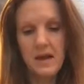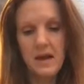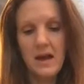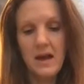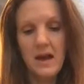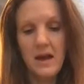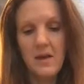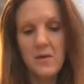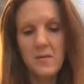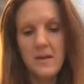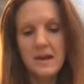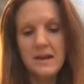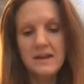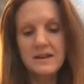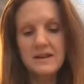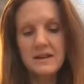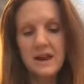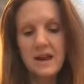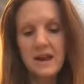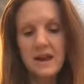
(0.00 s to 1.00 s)
How many
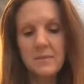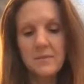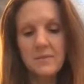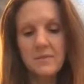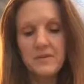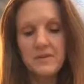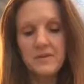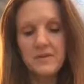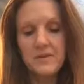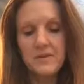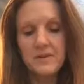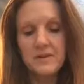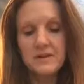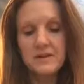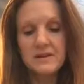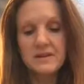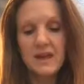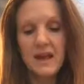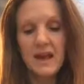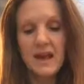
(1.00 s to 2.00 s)
times during the
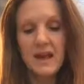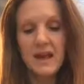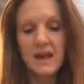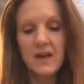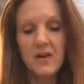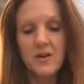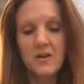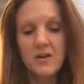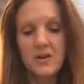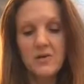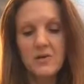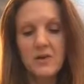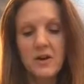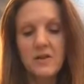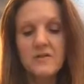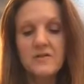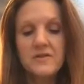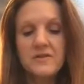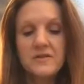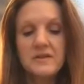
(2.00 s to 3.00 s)
day are you
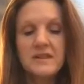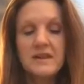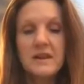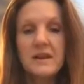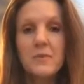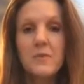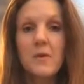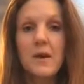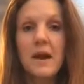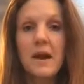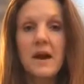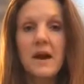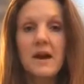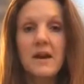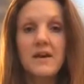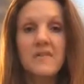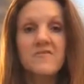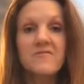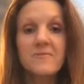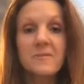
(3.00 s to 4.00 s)
consciously aware
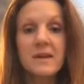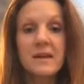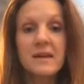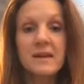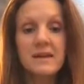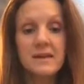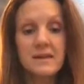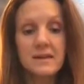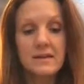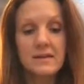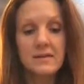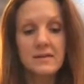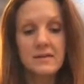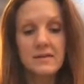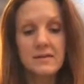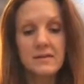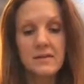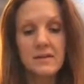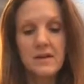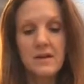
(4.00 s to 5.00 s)
of me?
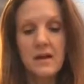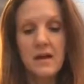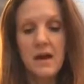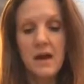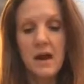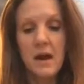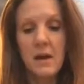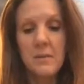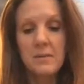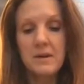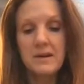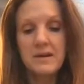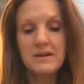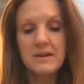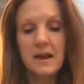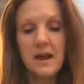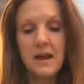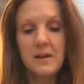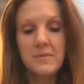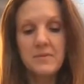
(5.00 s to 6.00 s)
How many
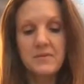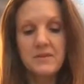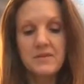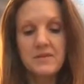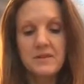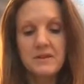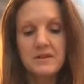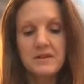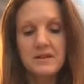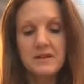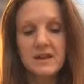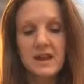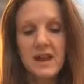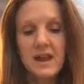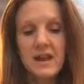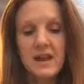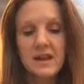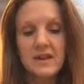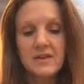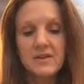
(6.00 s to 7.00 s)
times during the
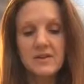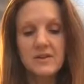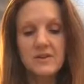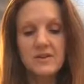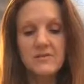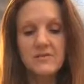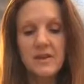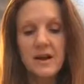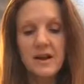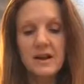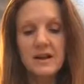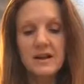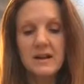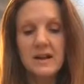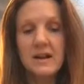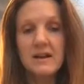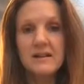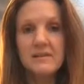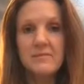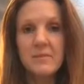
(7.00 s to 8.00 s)
day do you
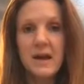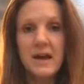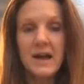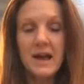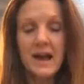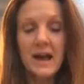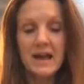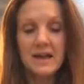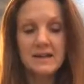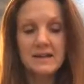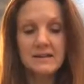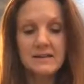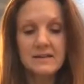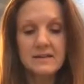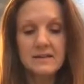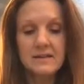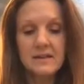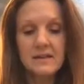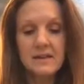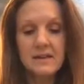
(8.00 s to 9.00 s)
recognize my hand
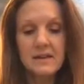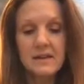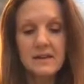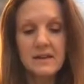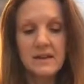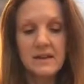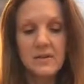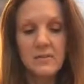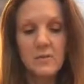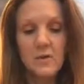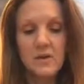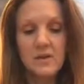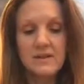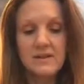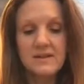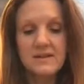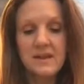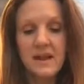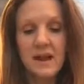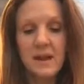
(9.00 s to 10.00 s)
in what
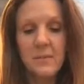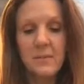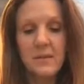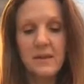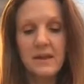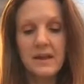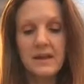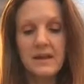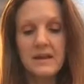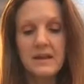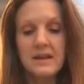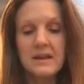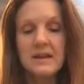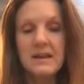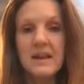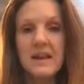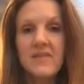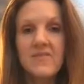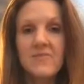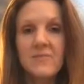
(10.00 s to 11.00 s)
is happening
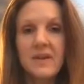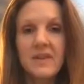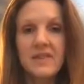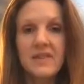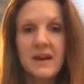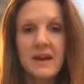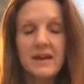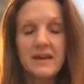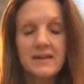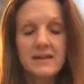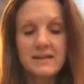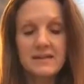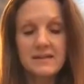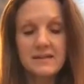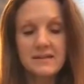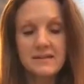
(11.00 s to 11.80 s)
and give me thanks?